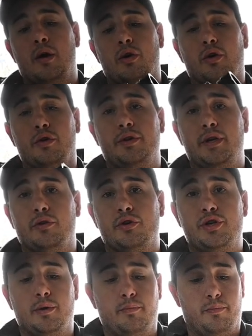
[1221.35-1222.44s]
Called the
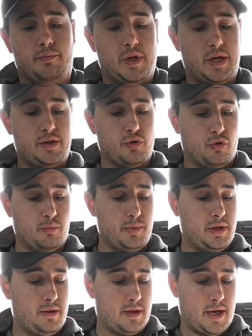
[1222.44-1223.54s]
dealership, they told
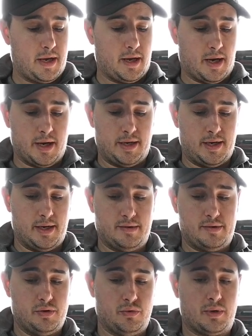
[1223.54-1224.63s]
me that I needed
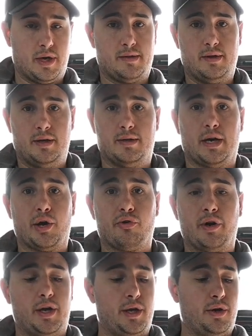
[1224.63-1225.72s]
to get the entire
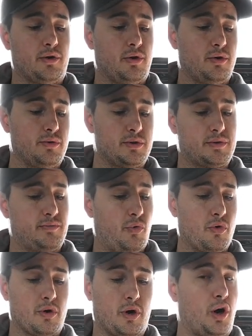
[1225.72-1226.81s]
radiator hose
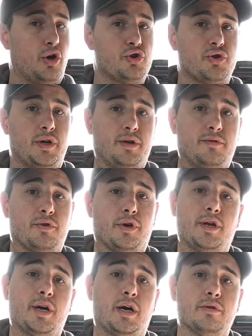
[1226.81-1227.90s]
for one hundred thirty
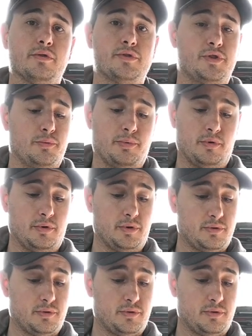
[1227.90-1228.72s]
dollars, stupidly.